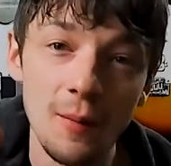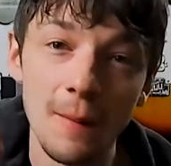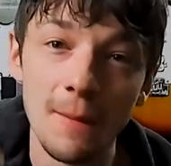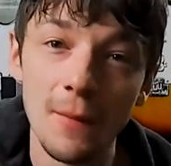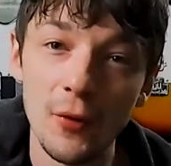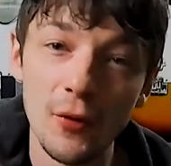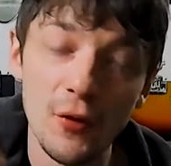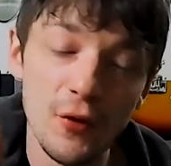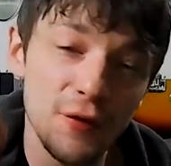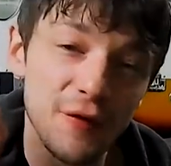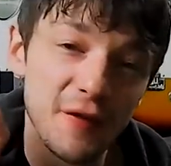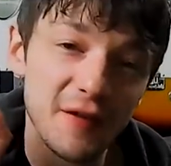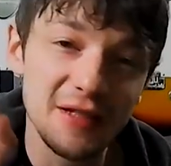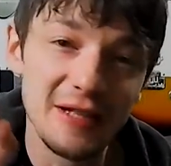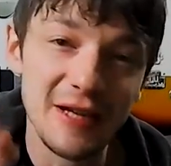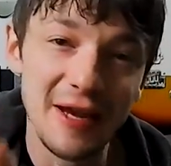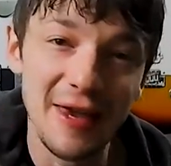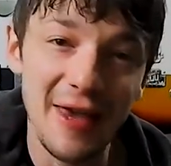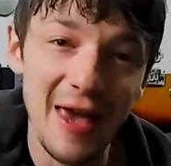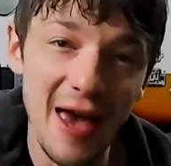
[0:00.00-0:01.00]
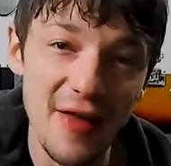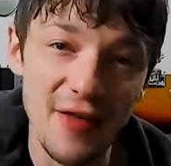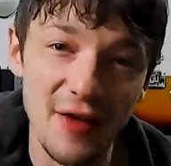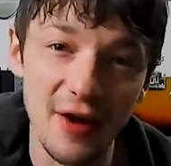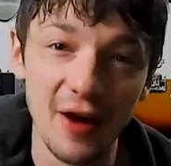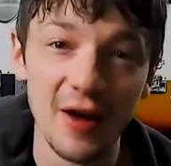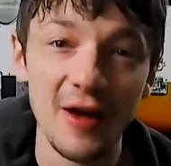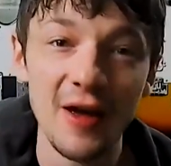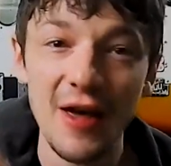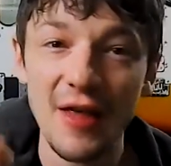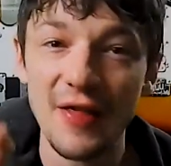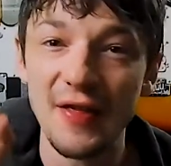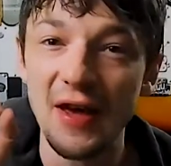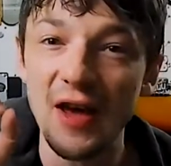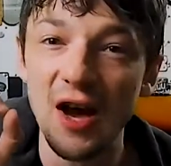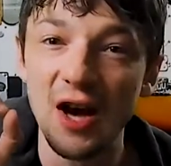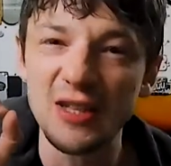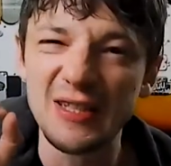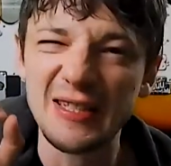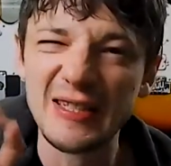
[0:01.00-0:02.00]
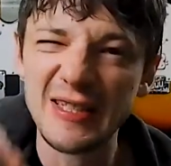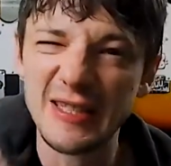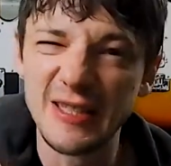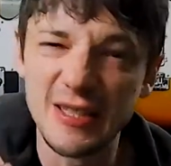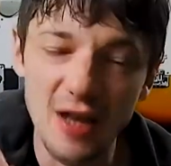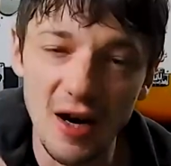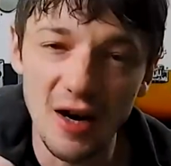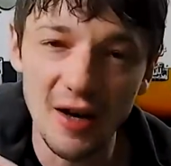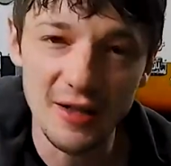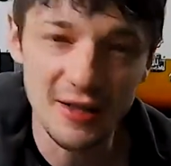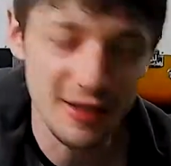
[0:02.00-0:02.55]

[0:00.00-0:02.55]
move together. They are stuck